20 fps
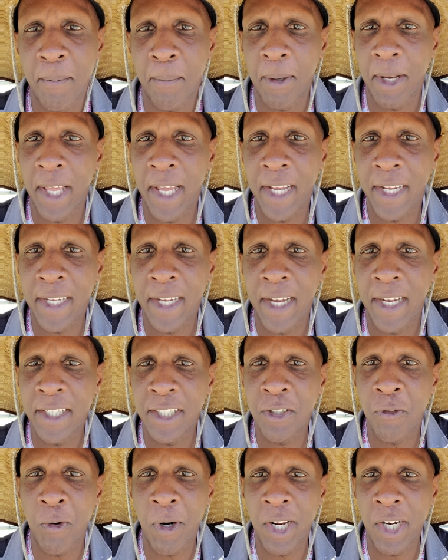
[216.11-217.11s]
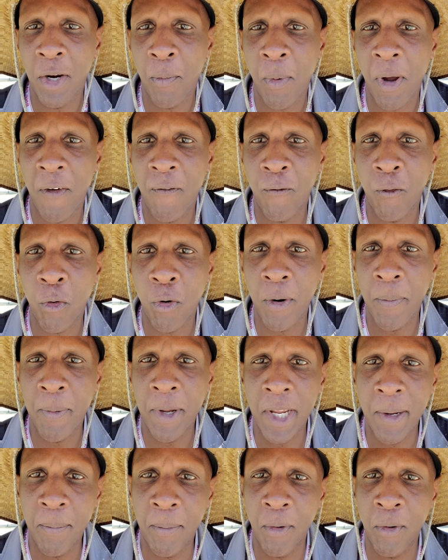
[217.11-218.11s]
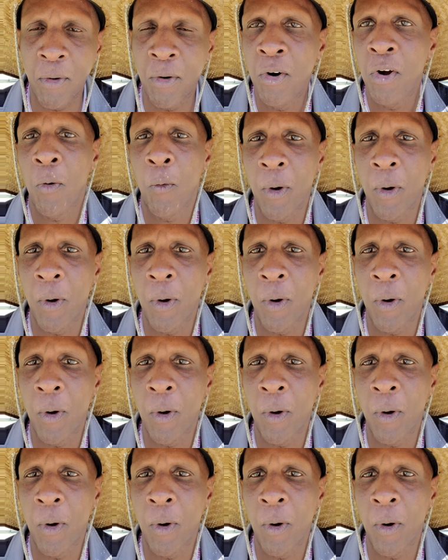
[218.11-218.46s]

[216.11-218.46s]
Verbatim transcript: a black guy surrounded by four people